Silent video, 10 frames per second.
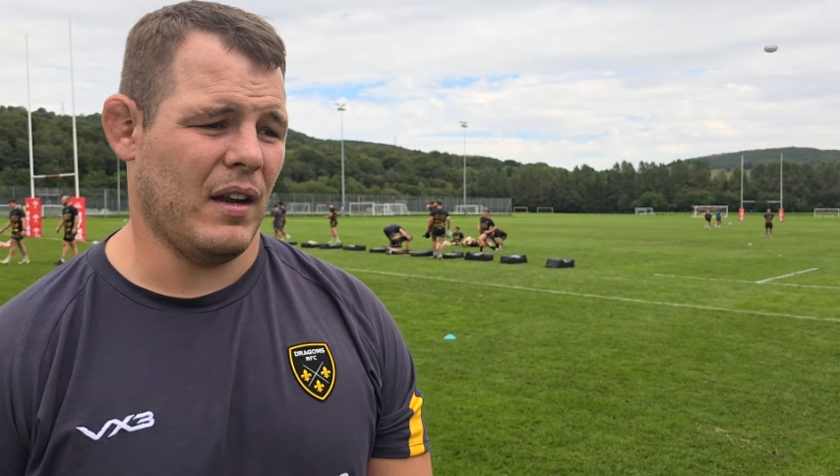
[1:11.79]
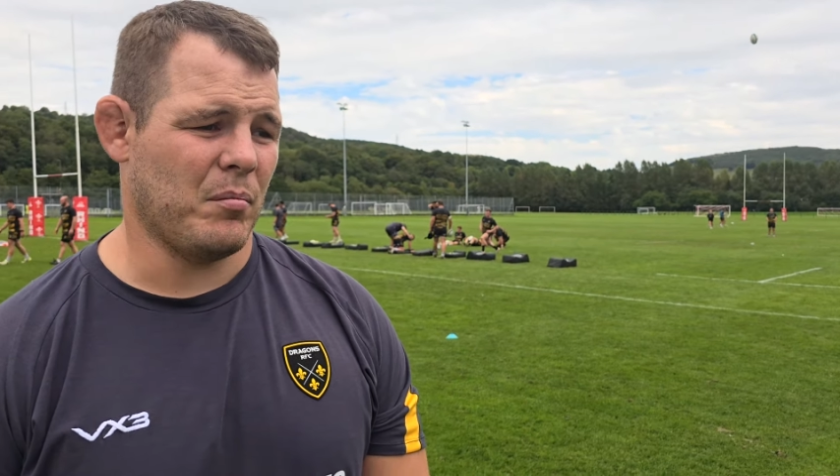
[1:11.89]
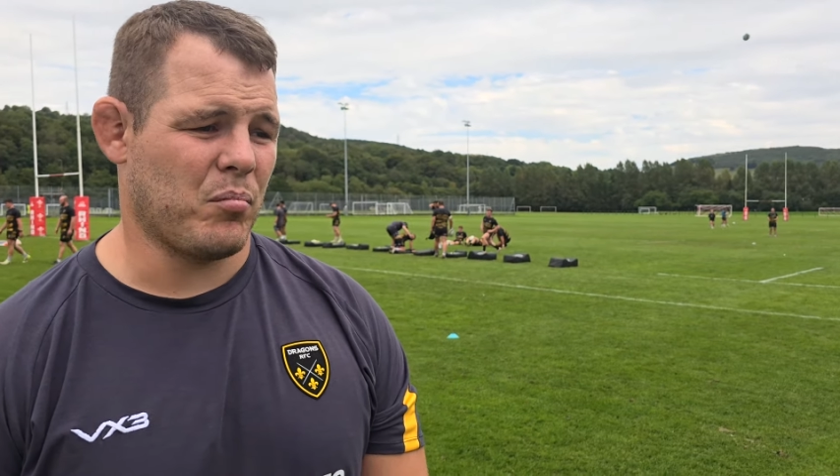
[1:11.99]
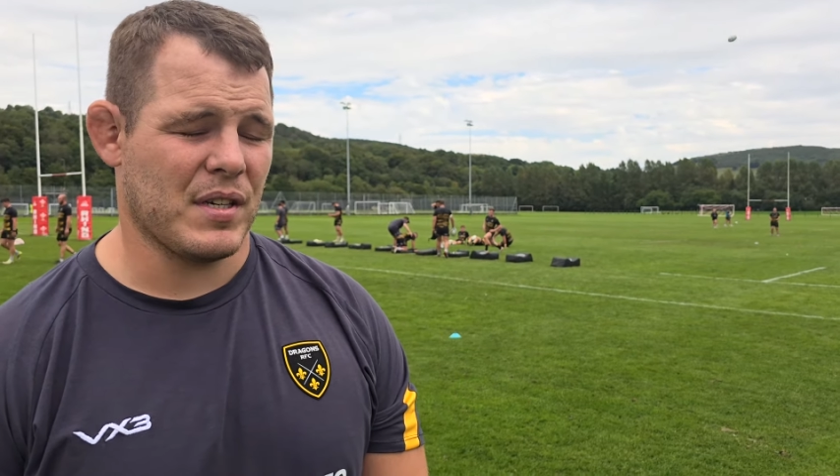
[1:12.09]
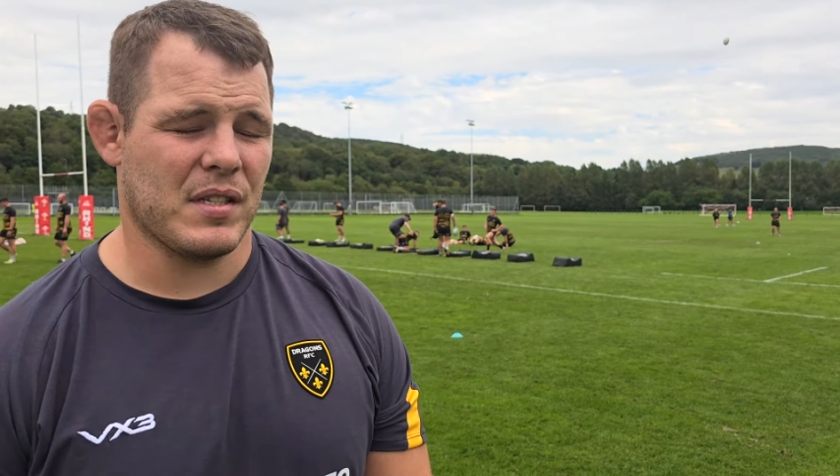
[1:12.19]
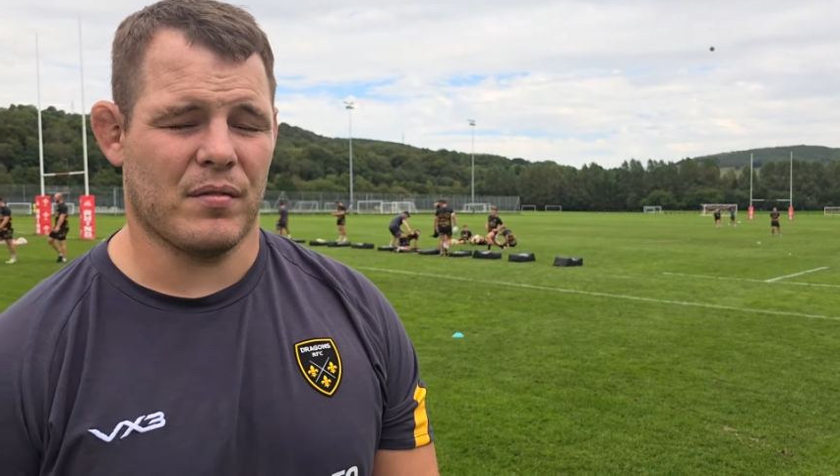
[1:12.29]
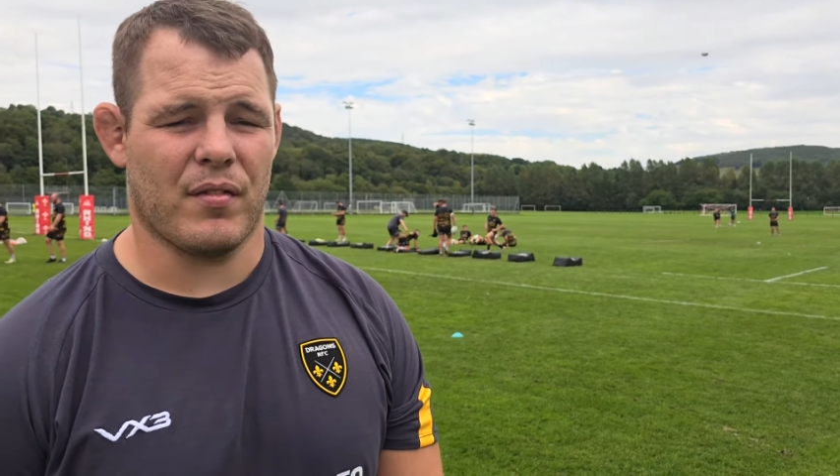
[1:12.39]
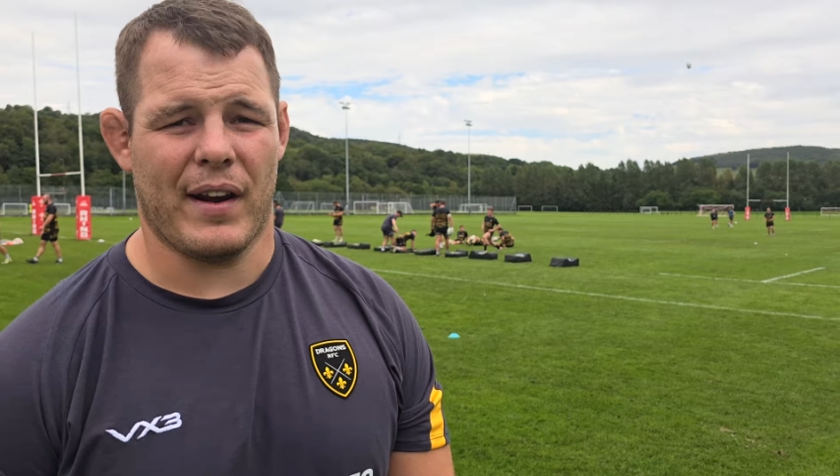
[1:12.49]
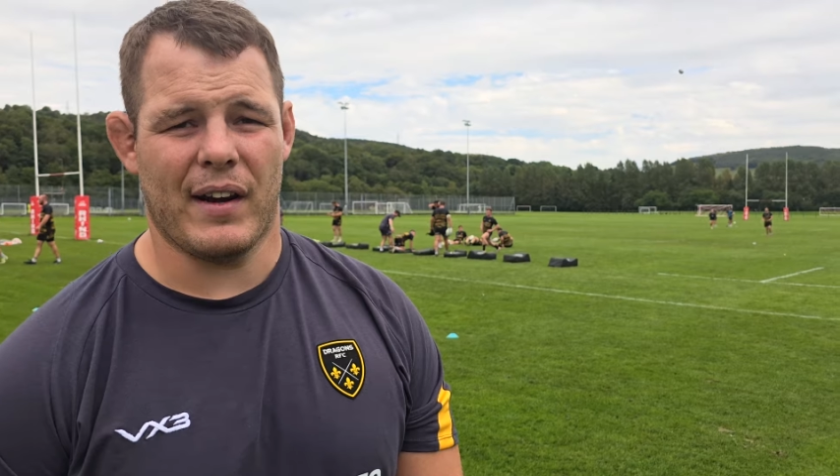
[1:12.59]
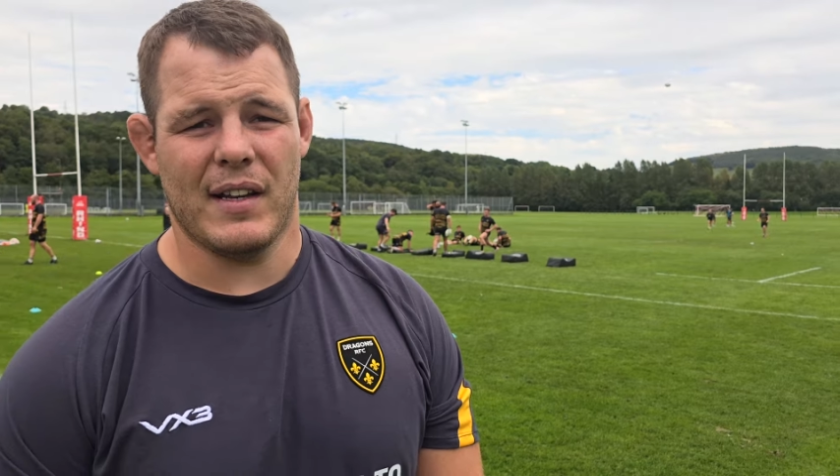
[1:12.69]
and, Bristol
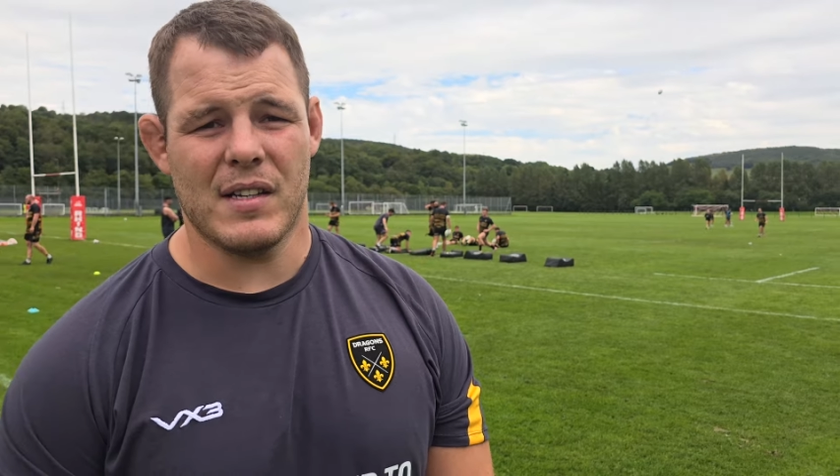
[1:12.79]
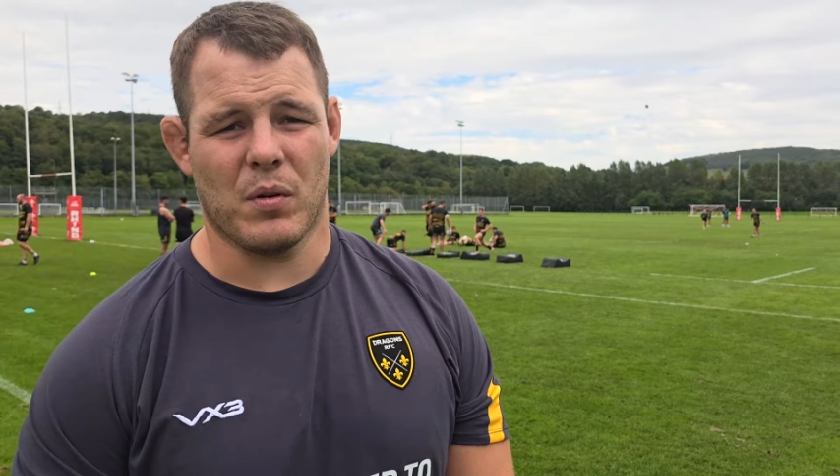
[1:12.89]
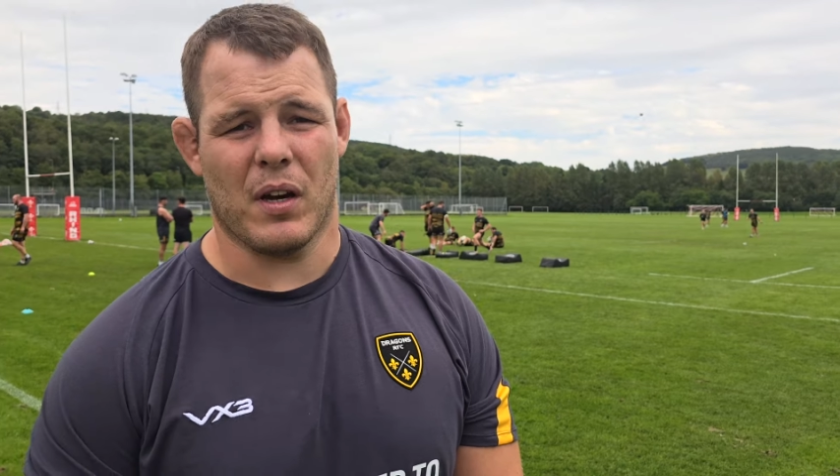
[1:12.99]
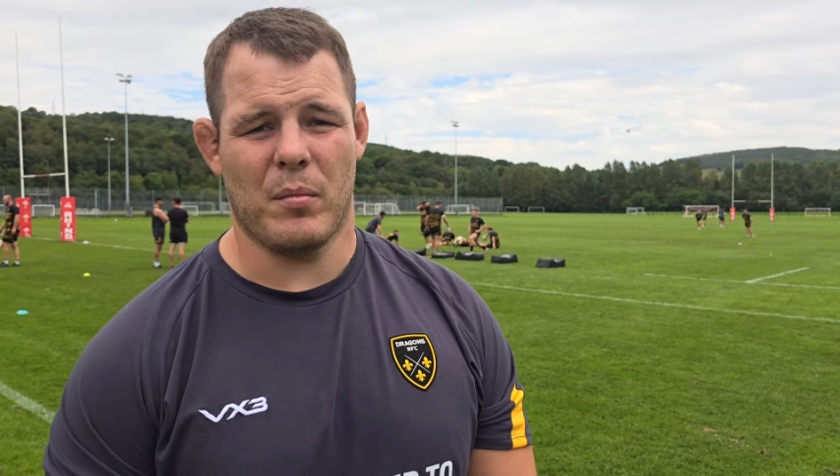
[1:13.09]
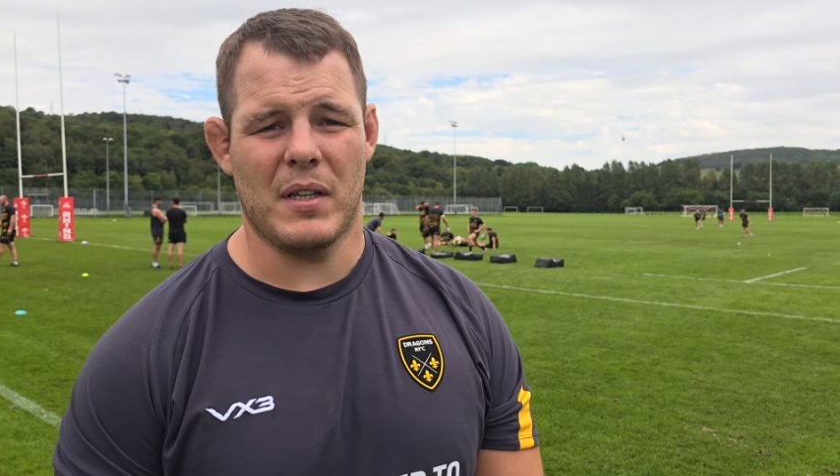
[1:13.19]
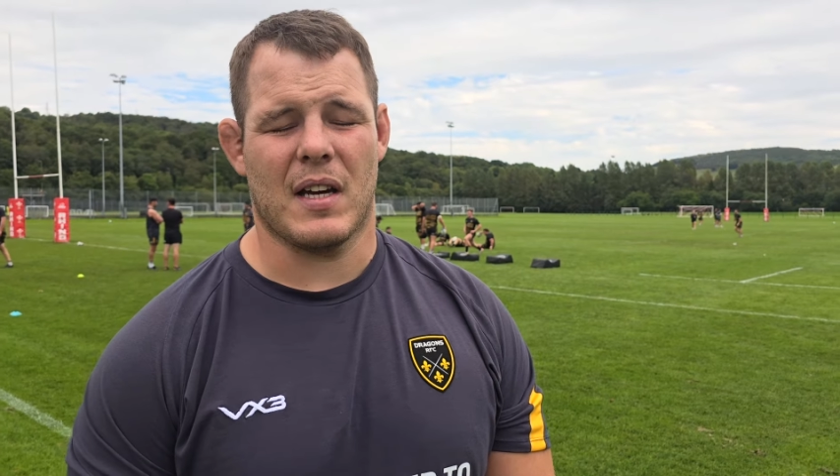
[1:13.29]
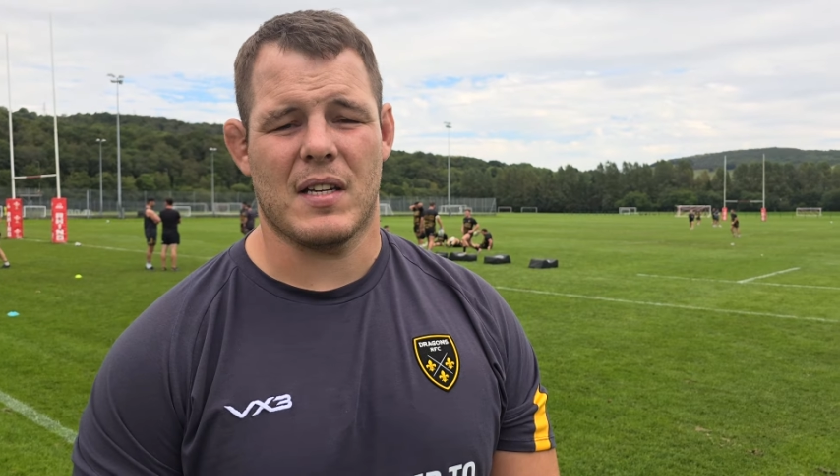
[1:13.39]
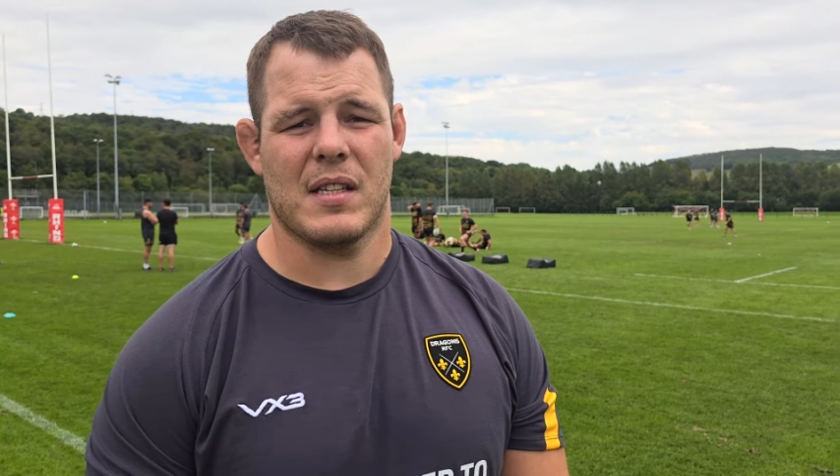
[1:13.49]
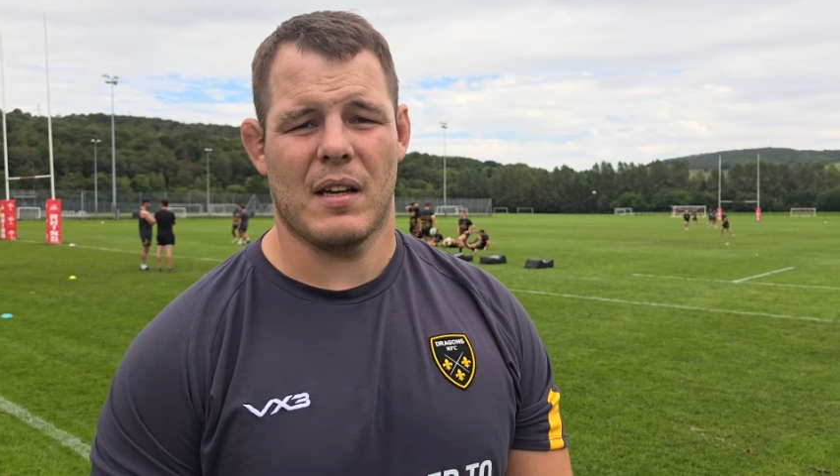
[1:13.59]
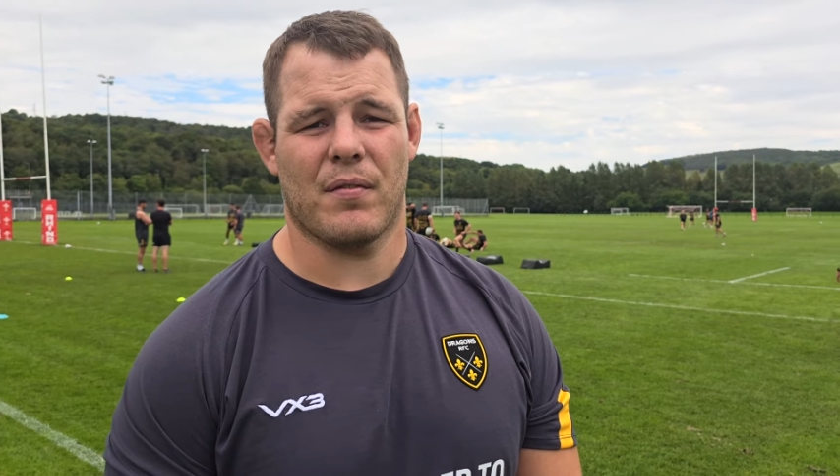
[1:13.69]
friendlies we're going to be
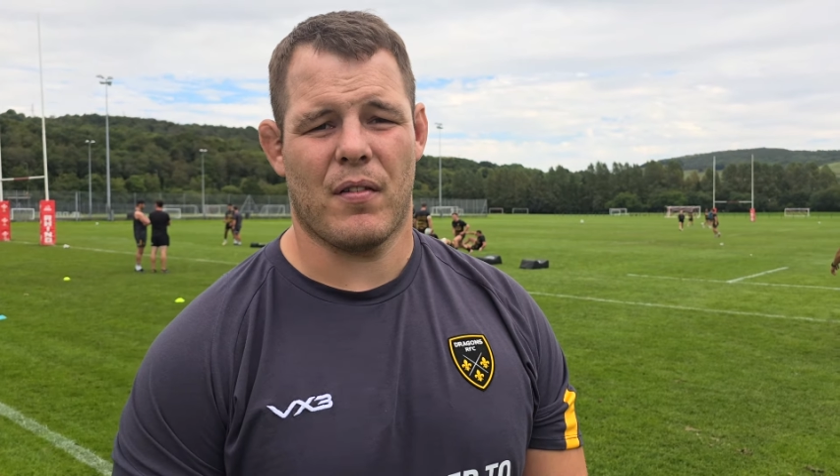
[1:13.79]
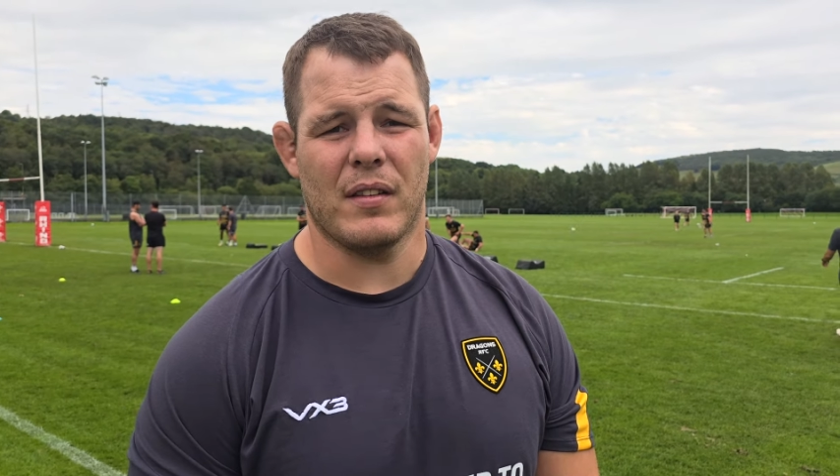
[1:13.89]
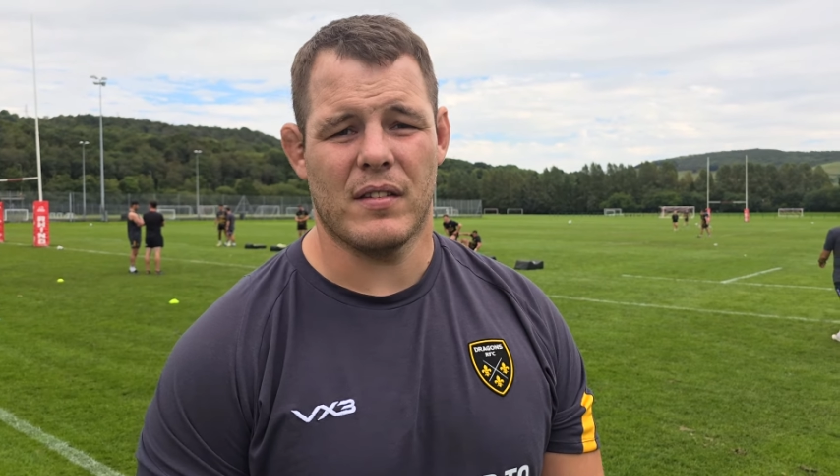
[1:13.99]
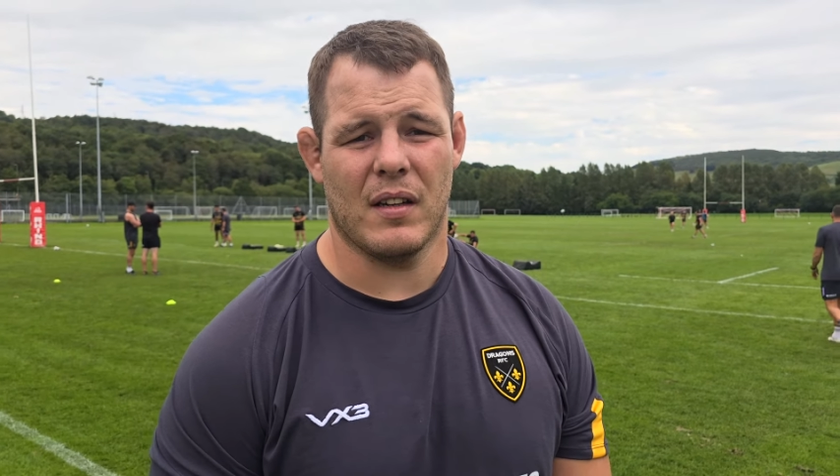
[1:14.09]
tested up front